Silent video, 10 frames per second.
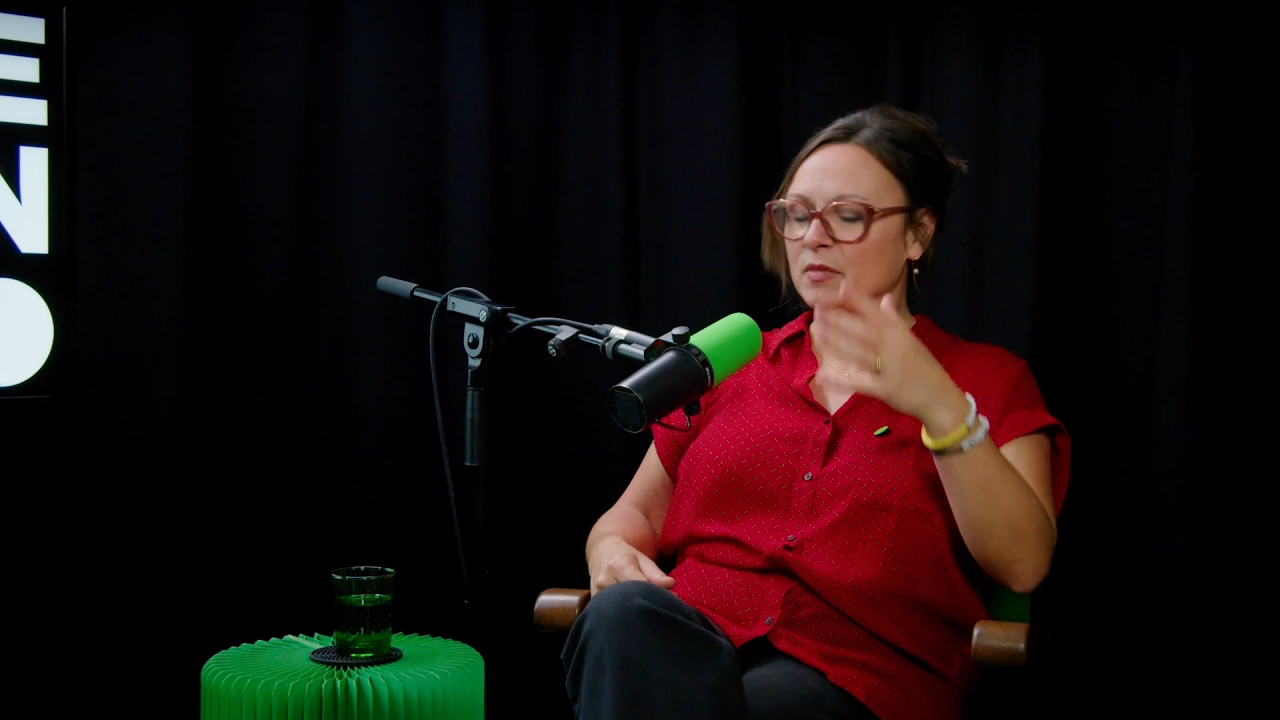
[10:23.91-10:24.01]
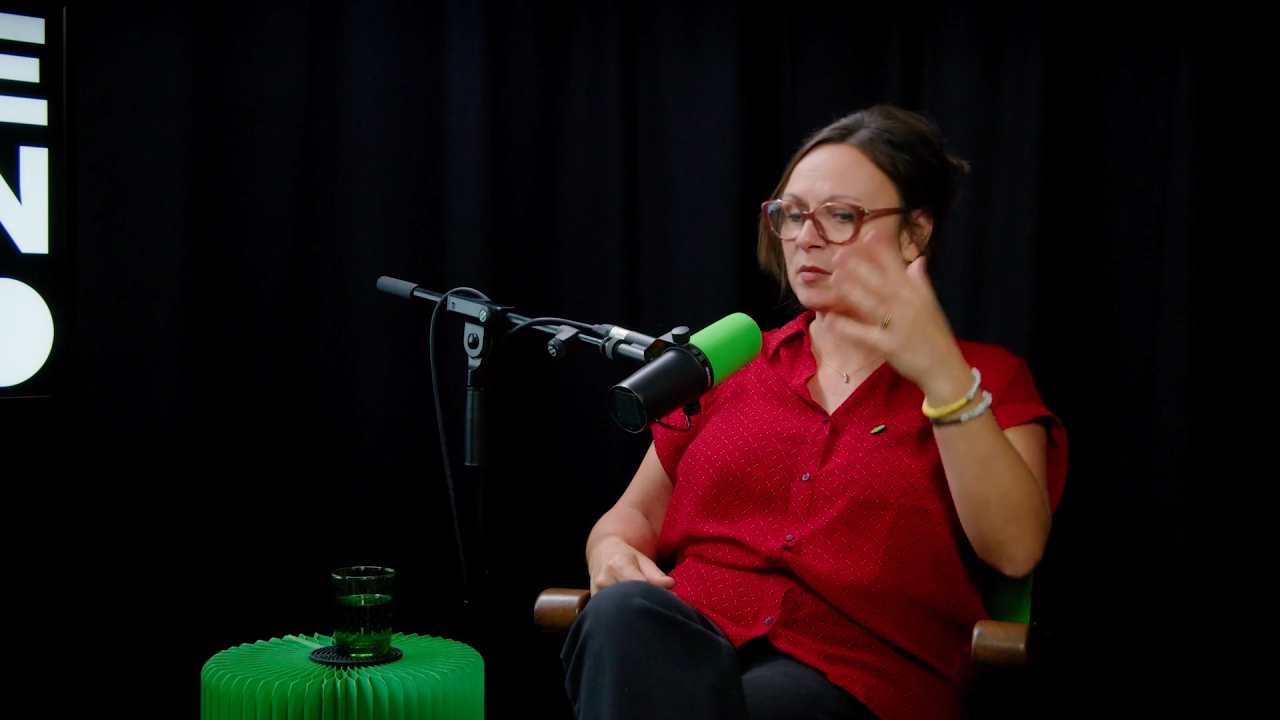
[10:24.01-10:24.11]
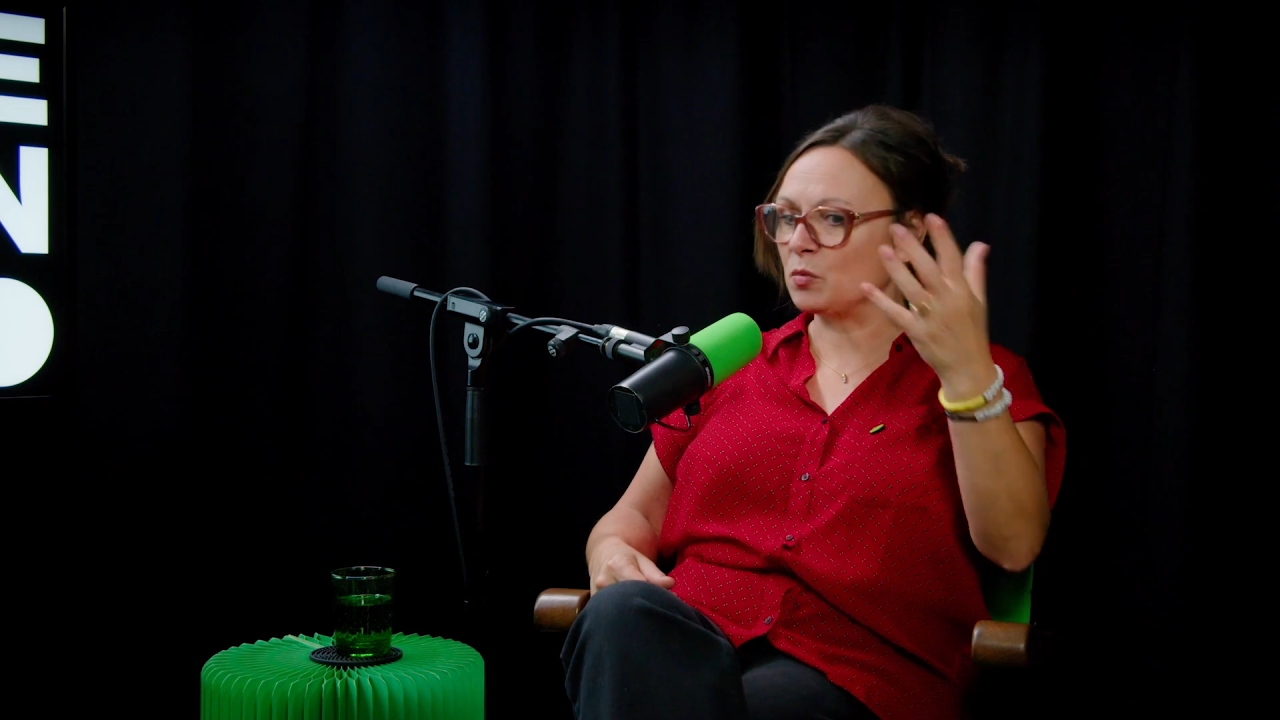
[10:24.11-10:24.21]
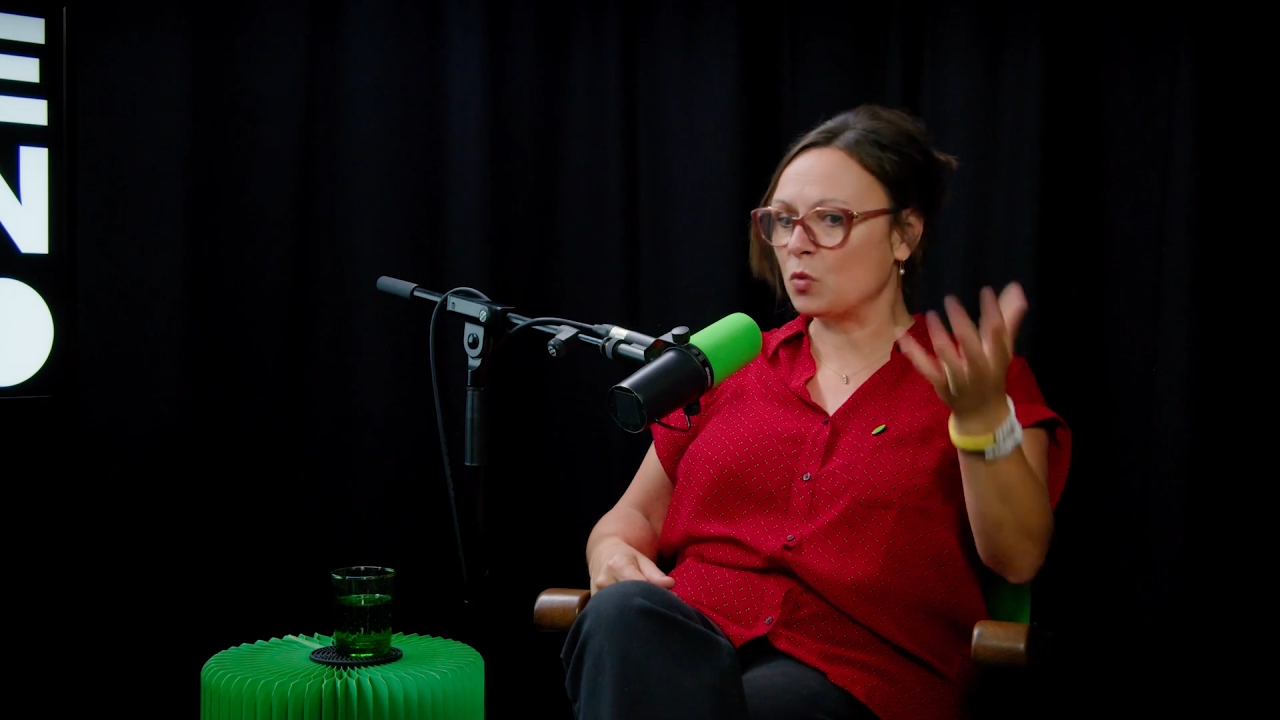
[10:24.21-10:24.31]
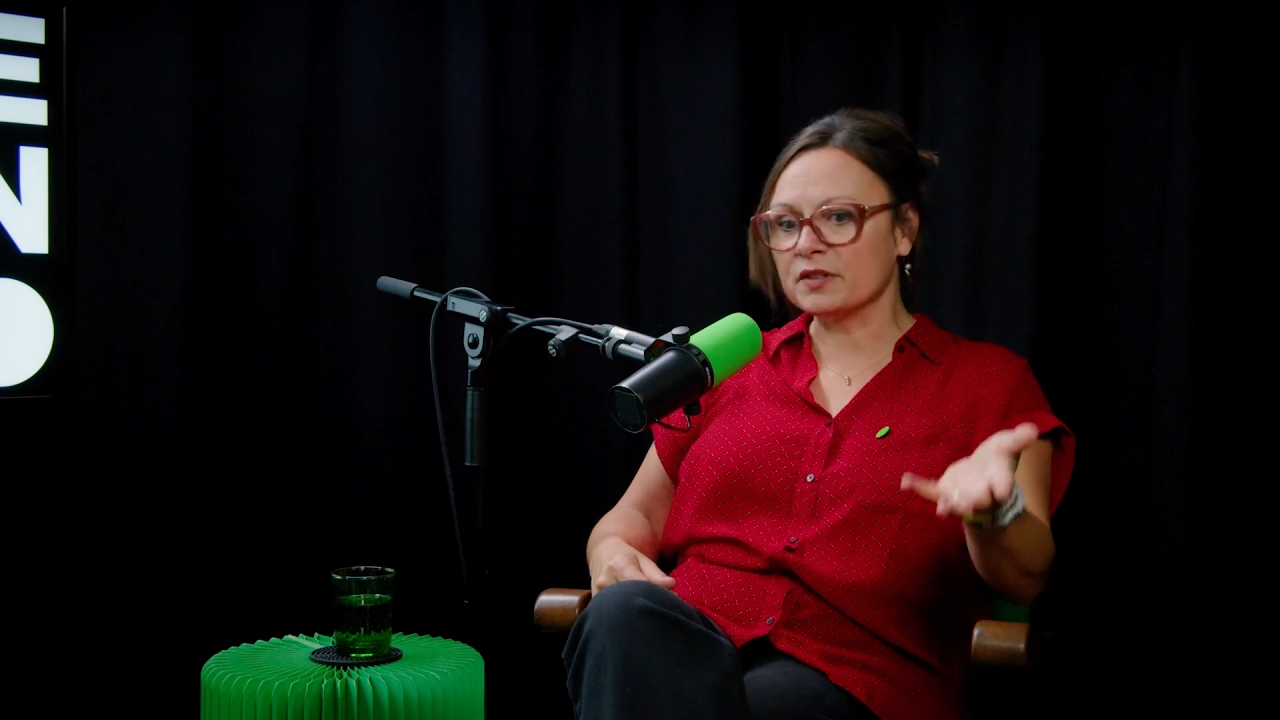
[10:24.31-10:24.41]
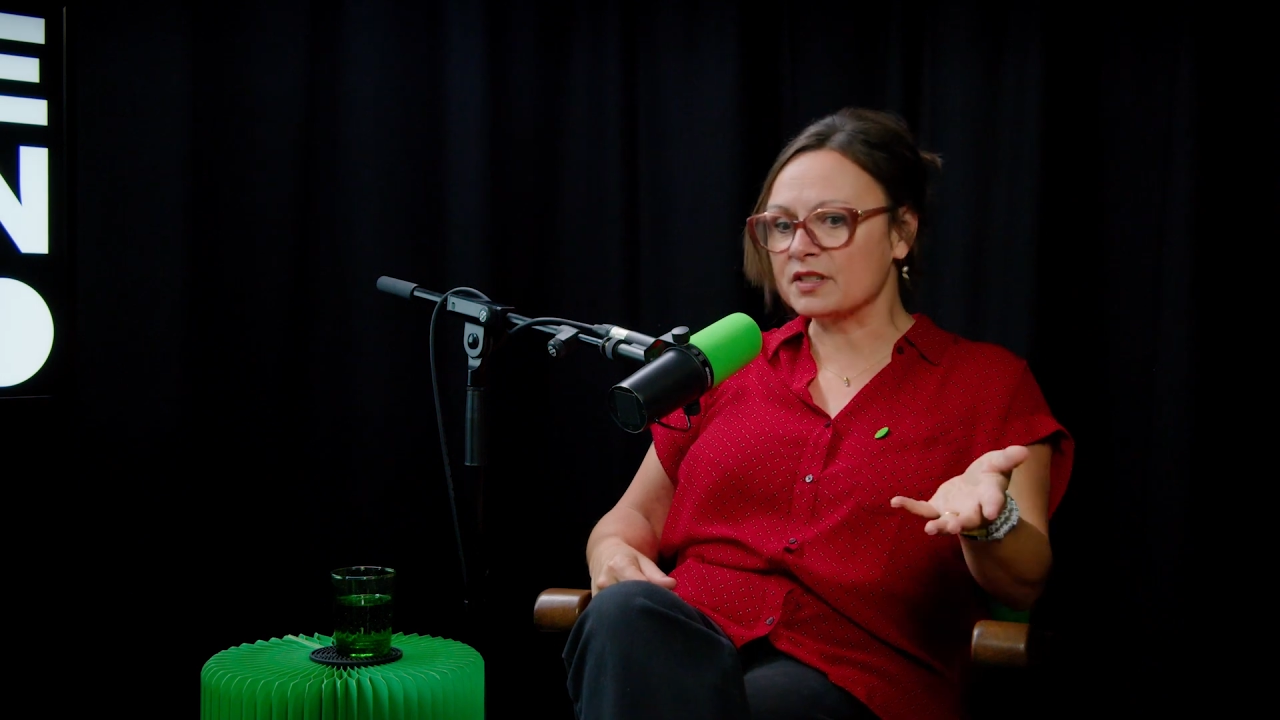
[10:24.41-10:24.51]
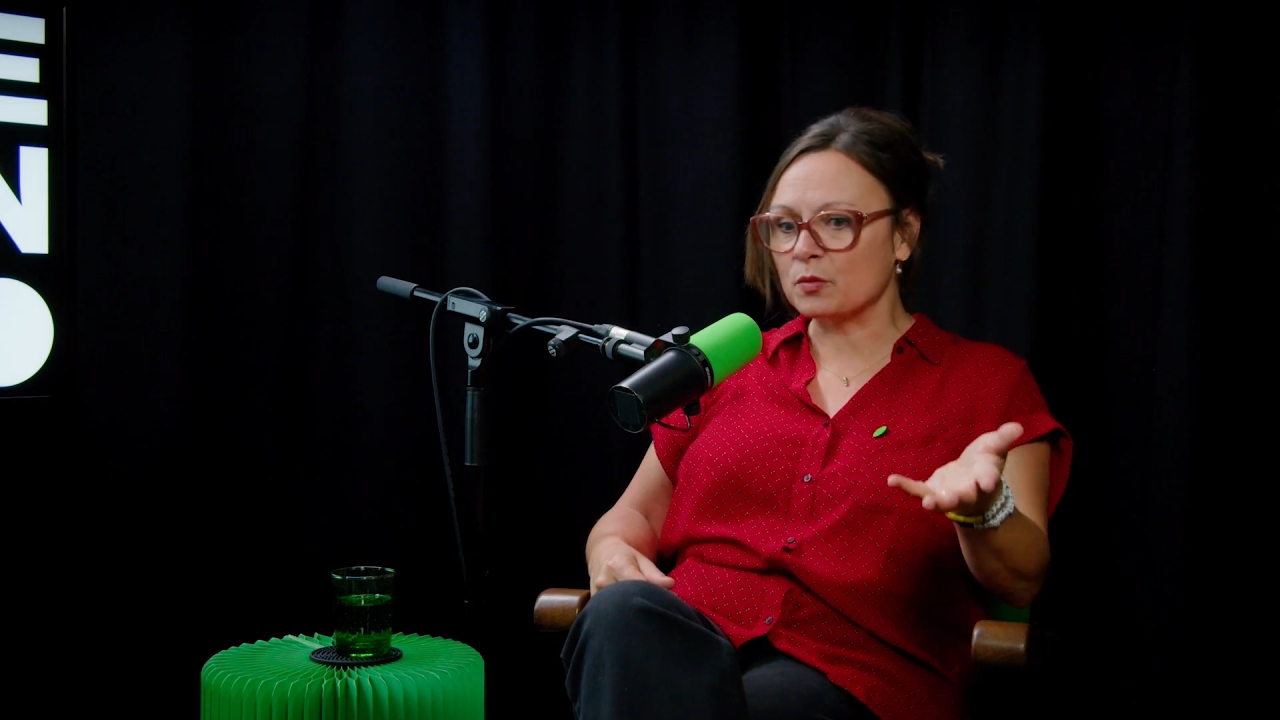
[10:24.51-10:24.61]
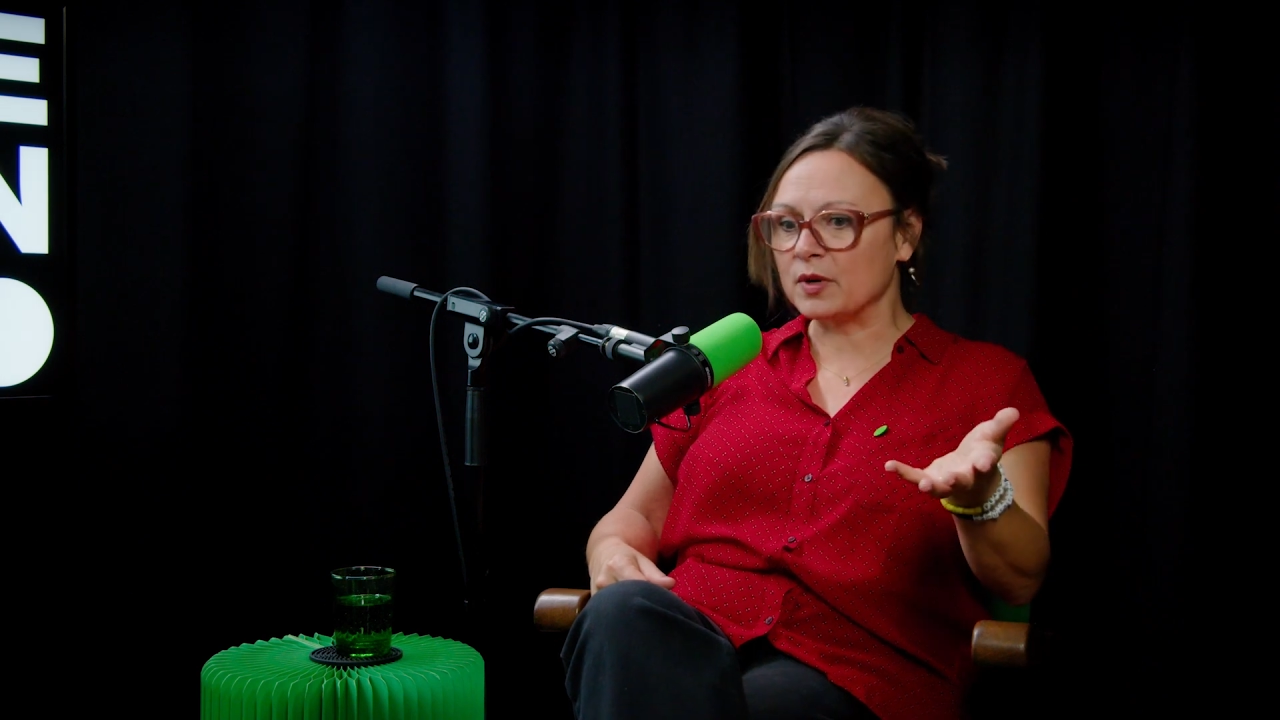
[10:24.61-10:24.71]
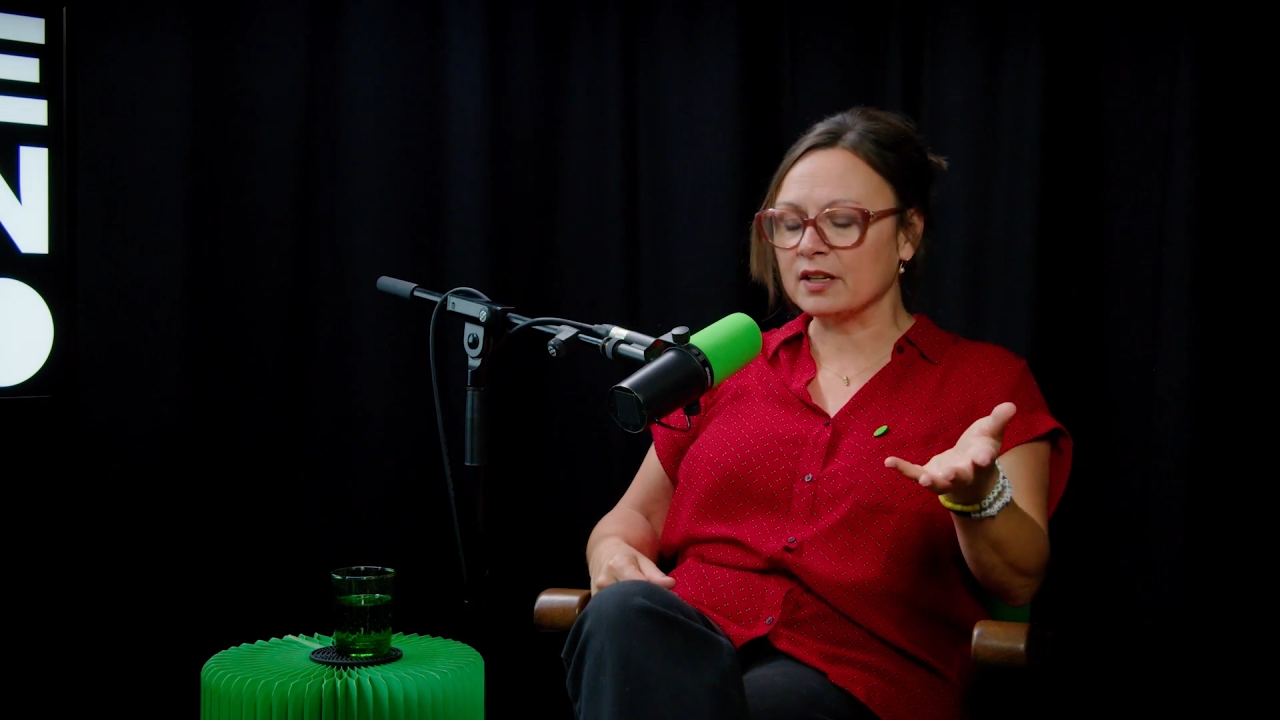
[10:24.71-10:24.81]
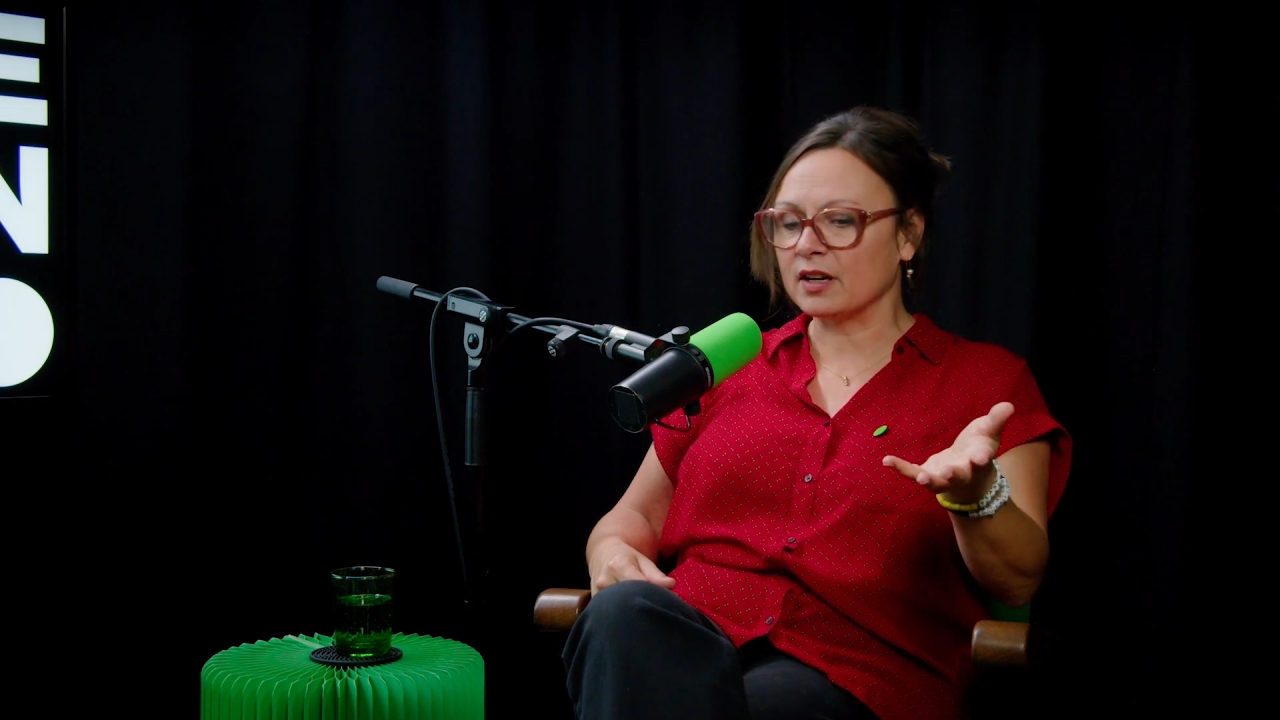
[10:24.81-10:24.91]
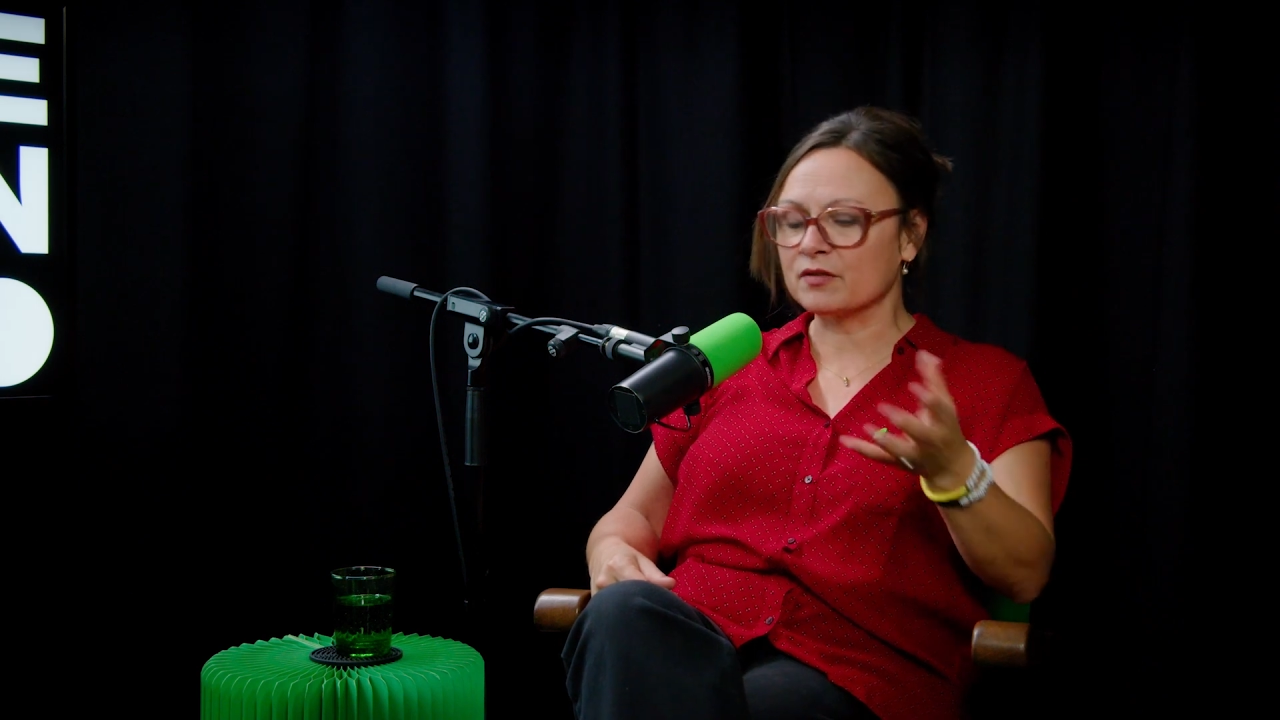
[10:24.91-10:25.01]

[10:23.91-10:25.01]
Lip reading: maybe once a week,